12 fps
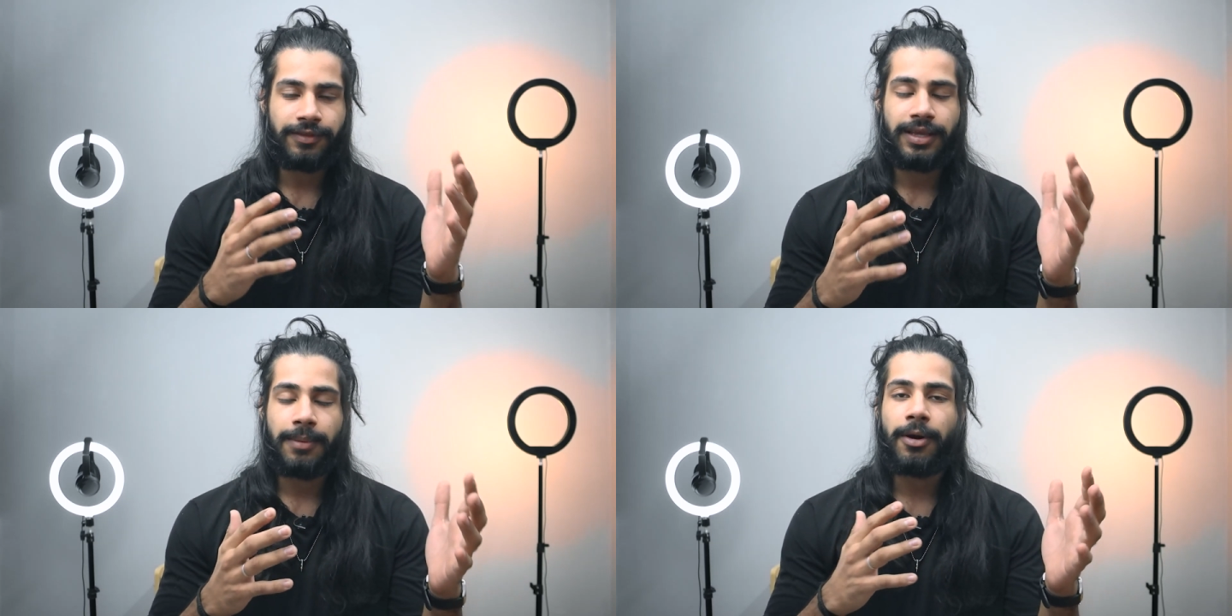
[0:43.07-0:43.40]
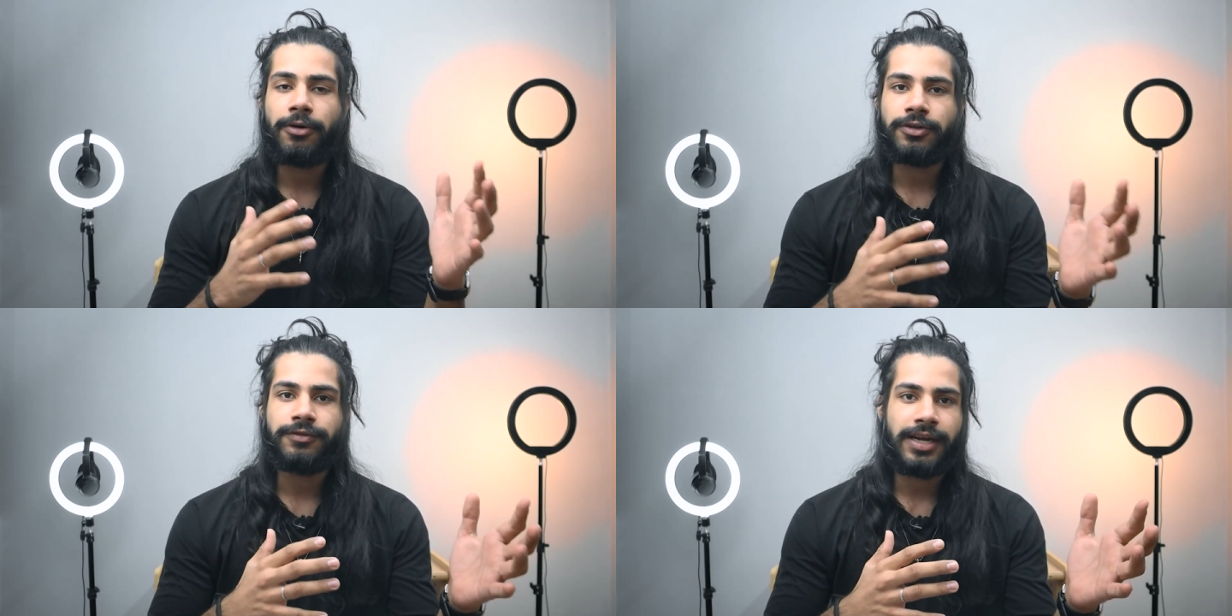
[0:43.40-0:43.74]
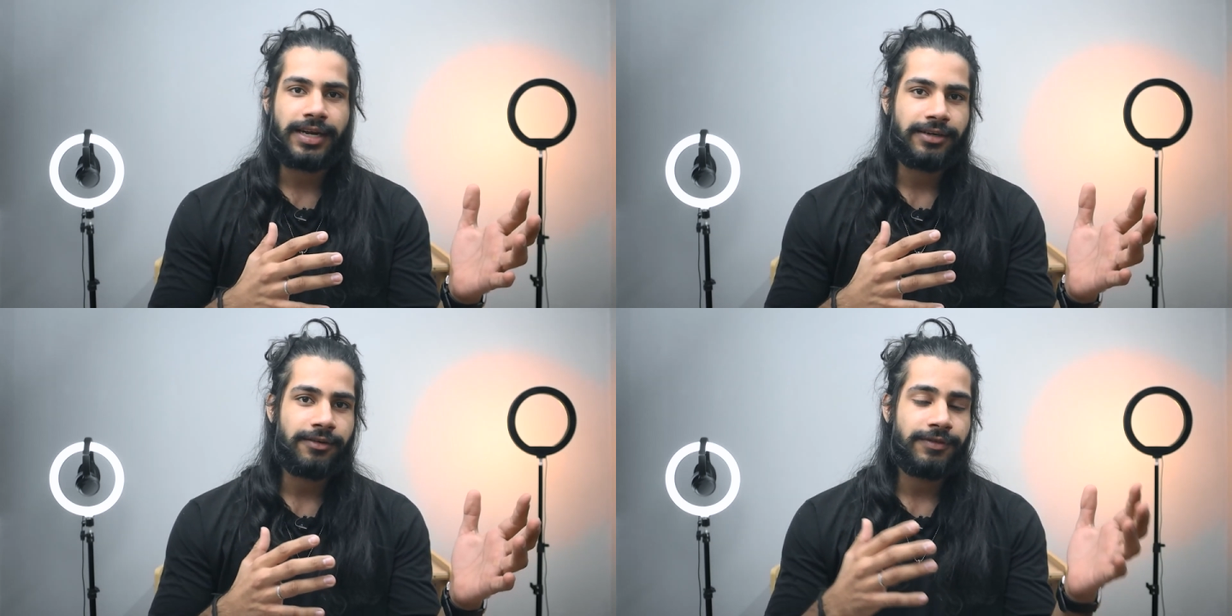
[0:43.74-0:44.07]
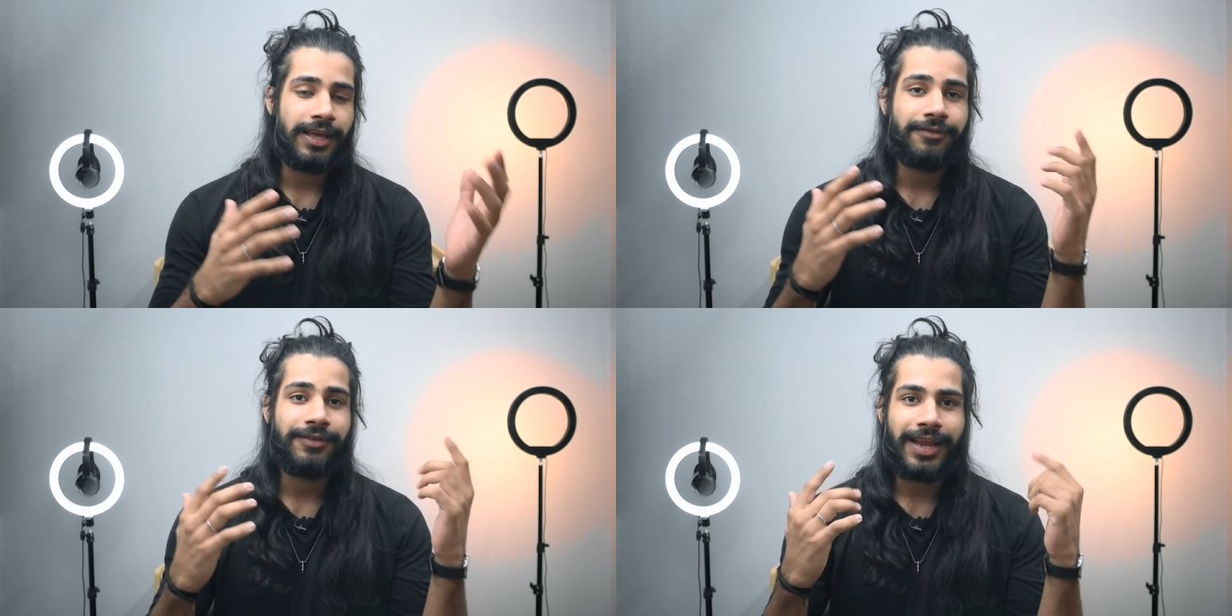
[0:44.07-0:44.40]
the amount of dandruff
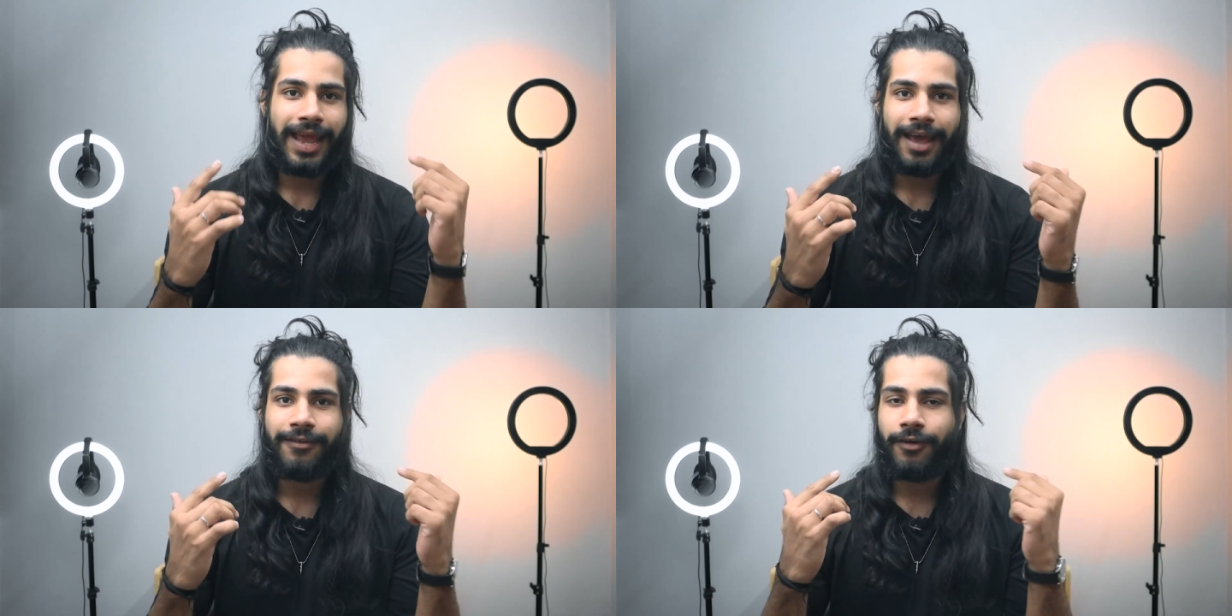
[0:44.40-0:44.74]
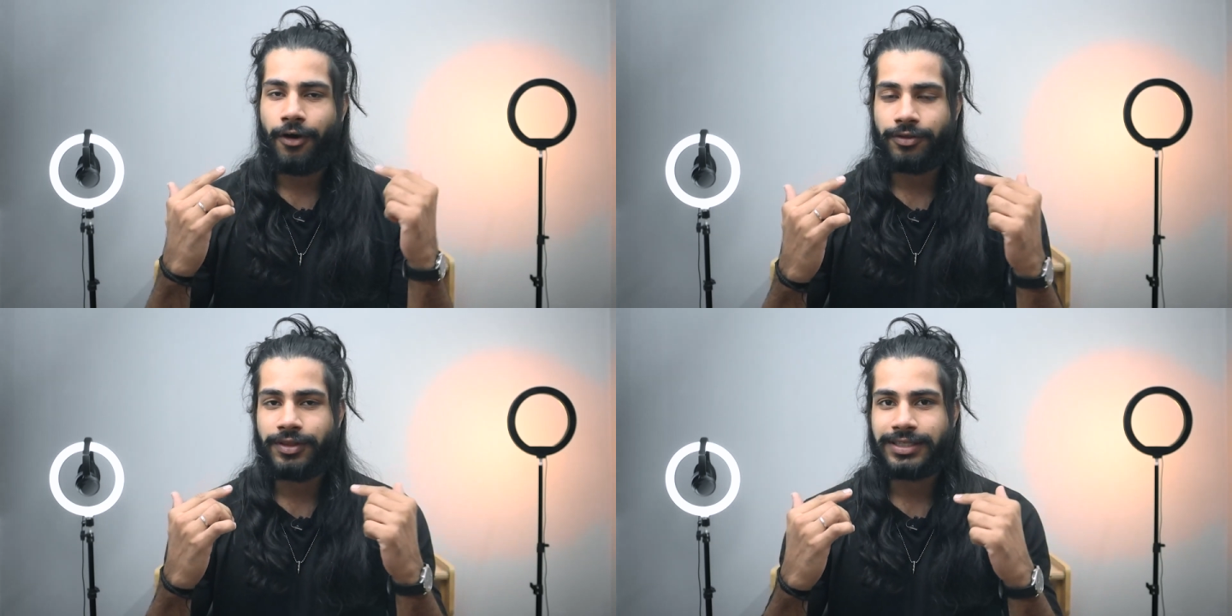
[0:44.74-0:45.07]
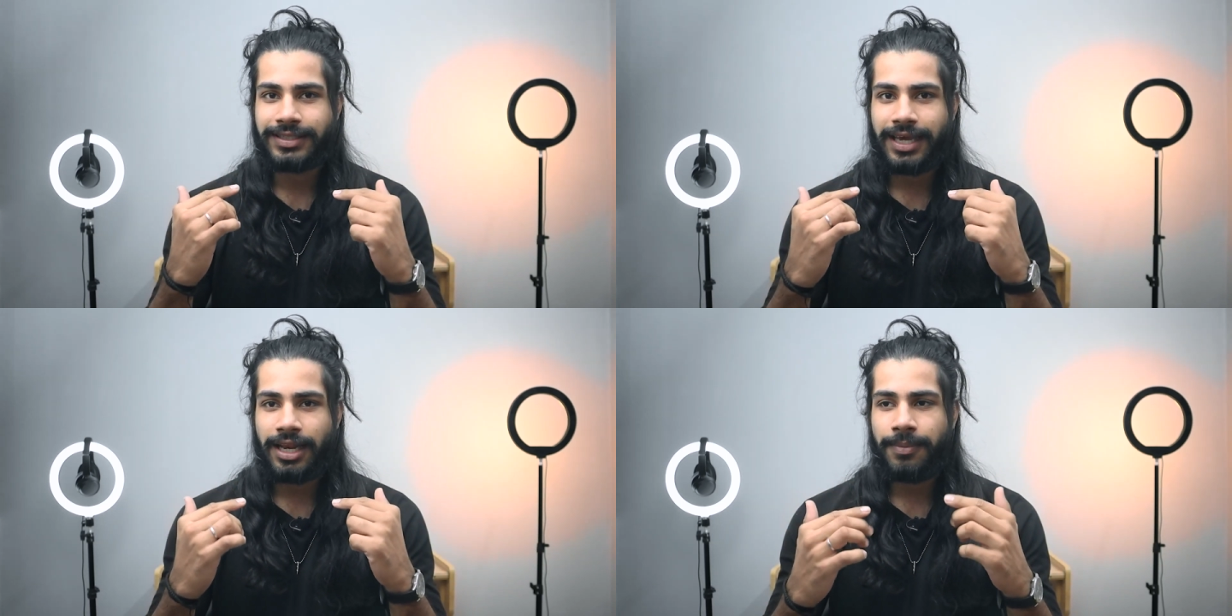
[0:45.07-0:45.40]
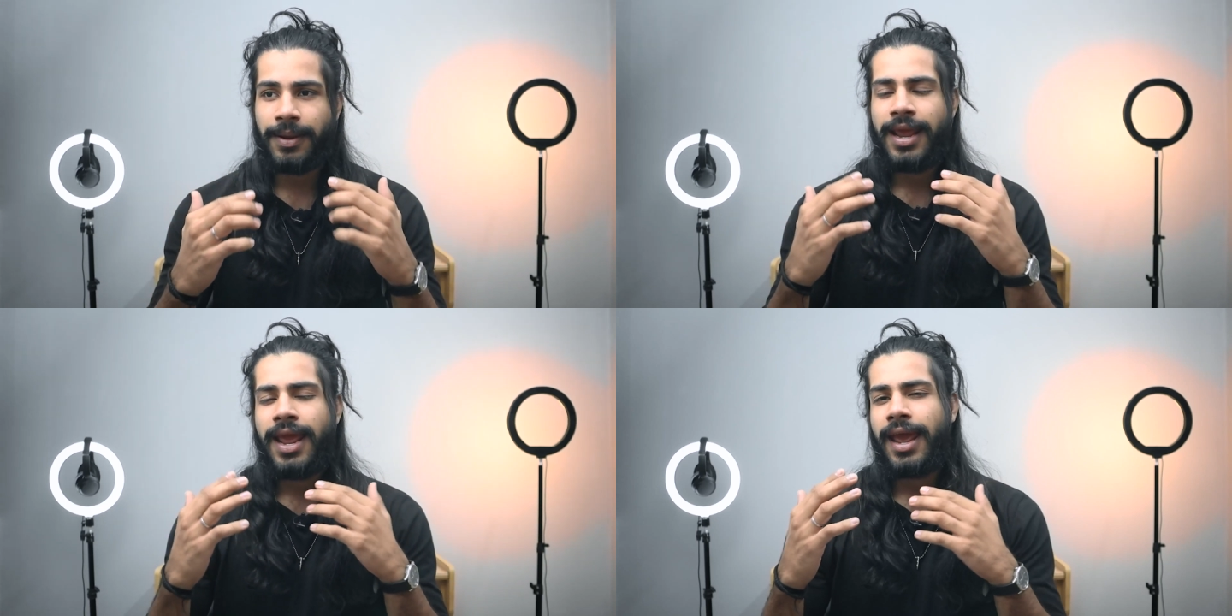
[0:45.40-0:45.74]
that we have on the scalp,